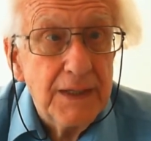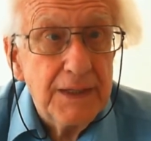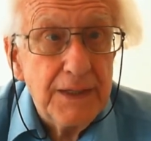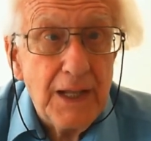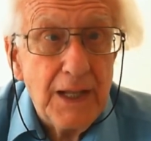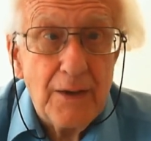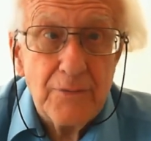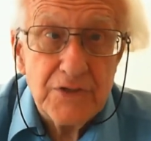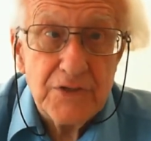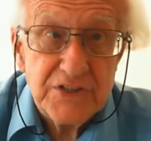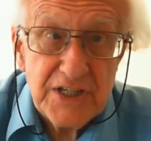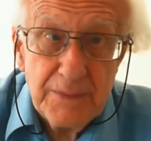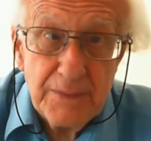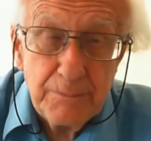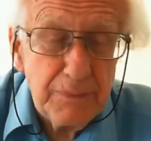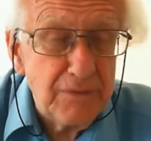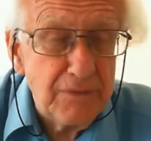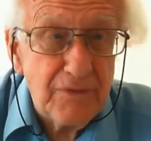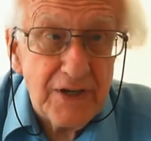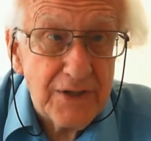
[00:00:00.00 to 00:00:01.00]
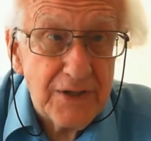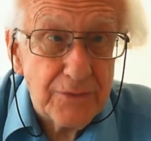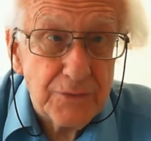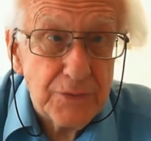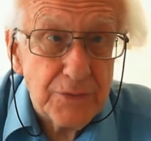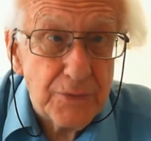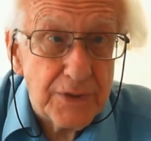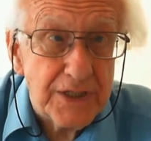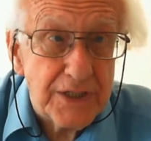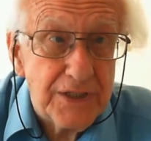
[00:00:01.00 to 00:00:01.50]
Now, a simple way of
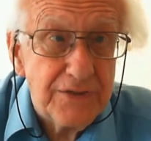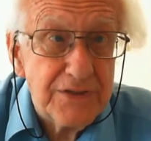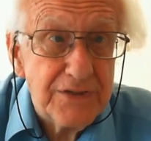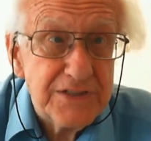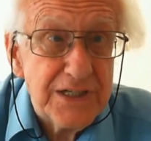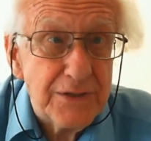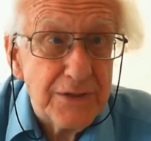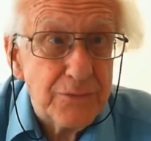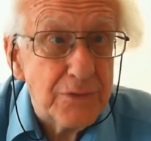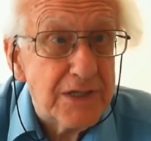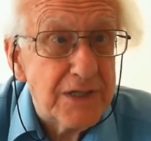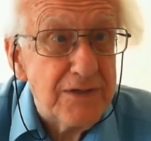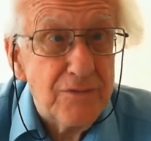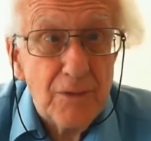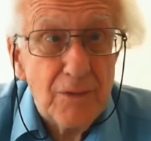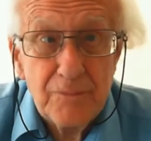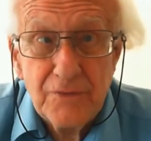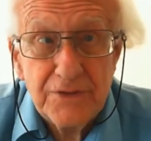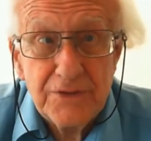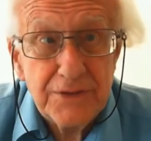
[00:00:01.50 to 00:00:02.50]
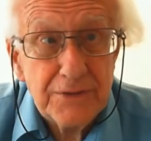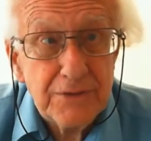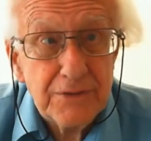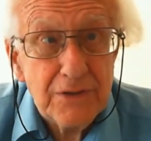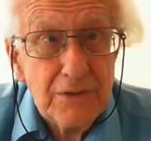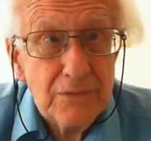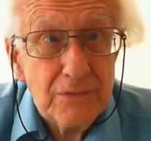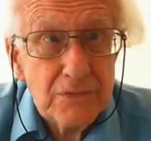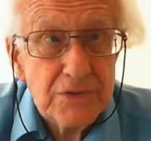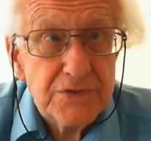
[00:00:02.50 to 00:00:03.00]
doing it is that you give up on all the
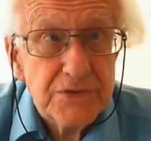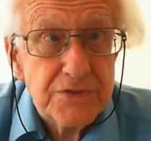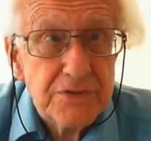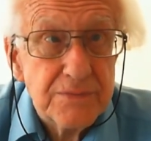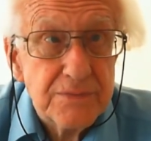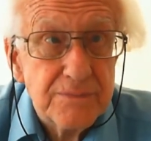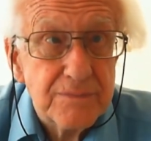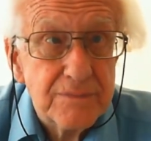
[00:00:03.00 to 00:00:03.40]
goals.